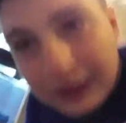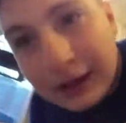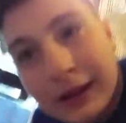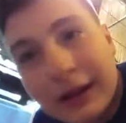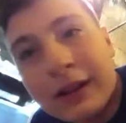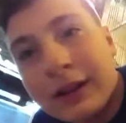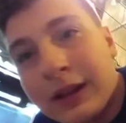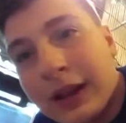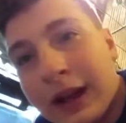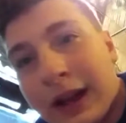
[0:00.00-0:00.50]
I
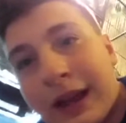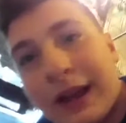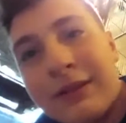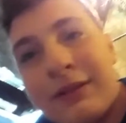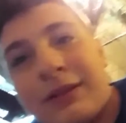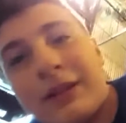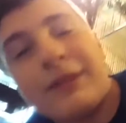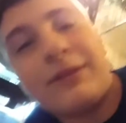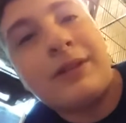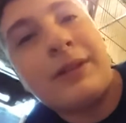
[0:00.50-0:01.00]
got a lot of
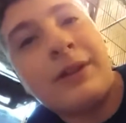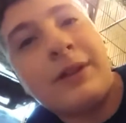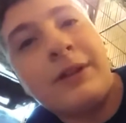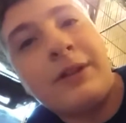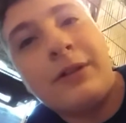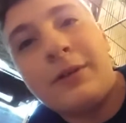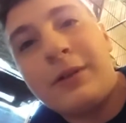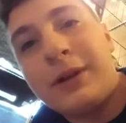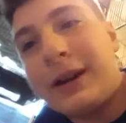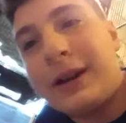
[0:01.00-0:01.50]
heavy lifting to
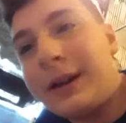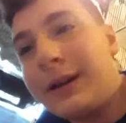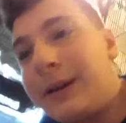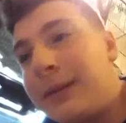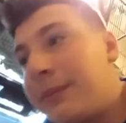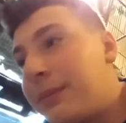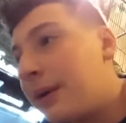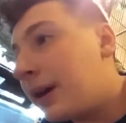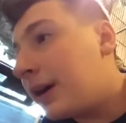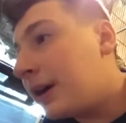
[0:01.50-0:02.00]
do,
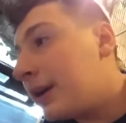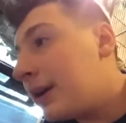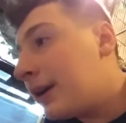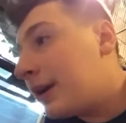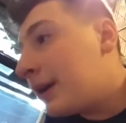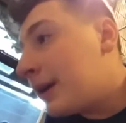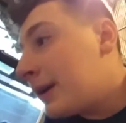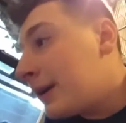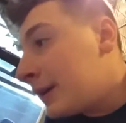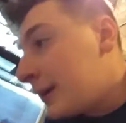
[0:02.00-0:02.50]
but
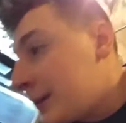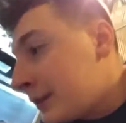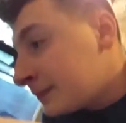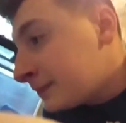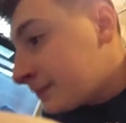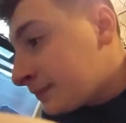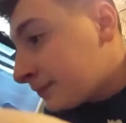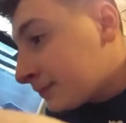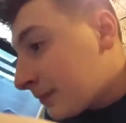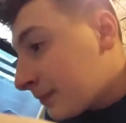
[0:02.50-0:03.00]

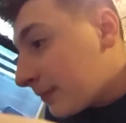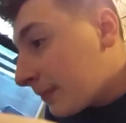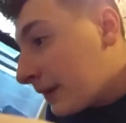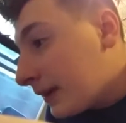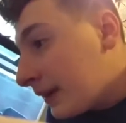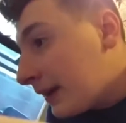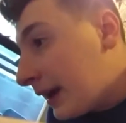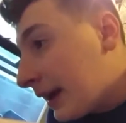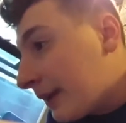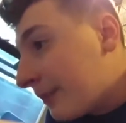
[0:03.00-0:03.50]

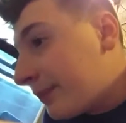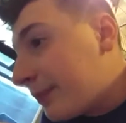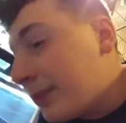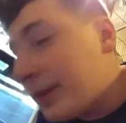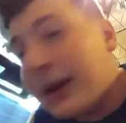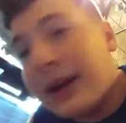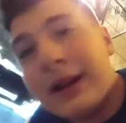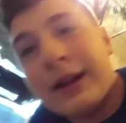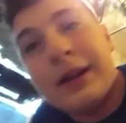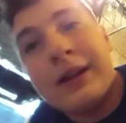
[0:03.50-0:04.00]
yeah,
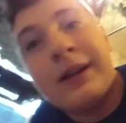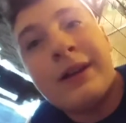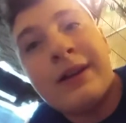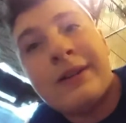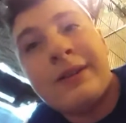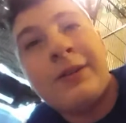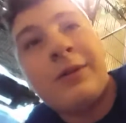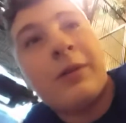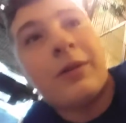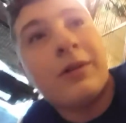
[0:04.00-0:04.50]
got a
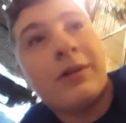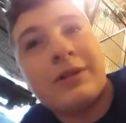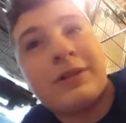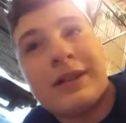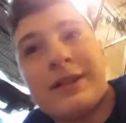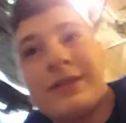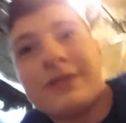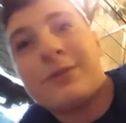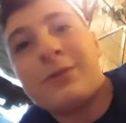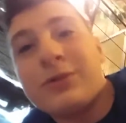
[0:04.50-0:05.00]
new art
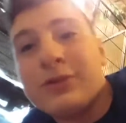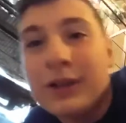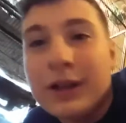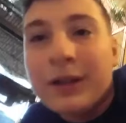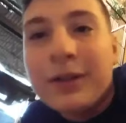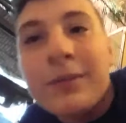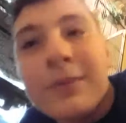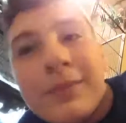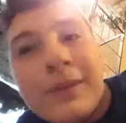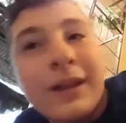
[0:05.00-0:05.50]
desk, which
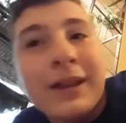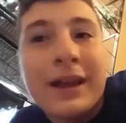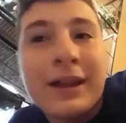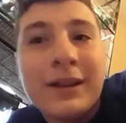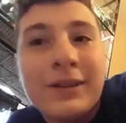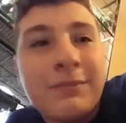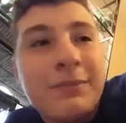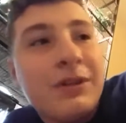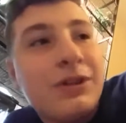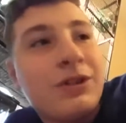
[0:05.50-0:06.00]
I'll
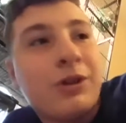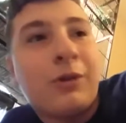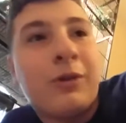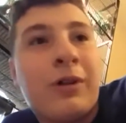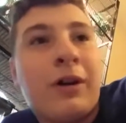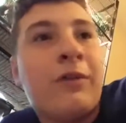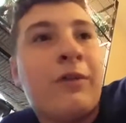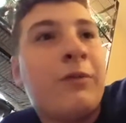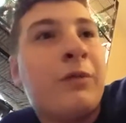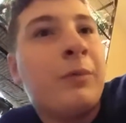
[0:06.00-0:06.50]
again be showing
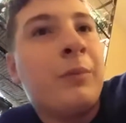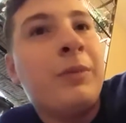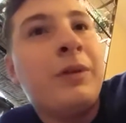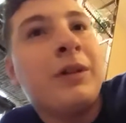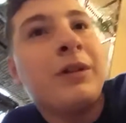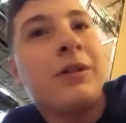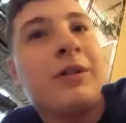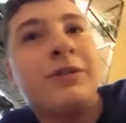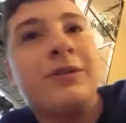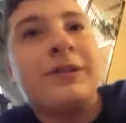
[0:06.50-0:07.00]
off when we're all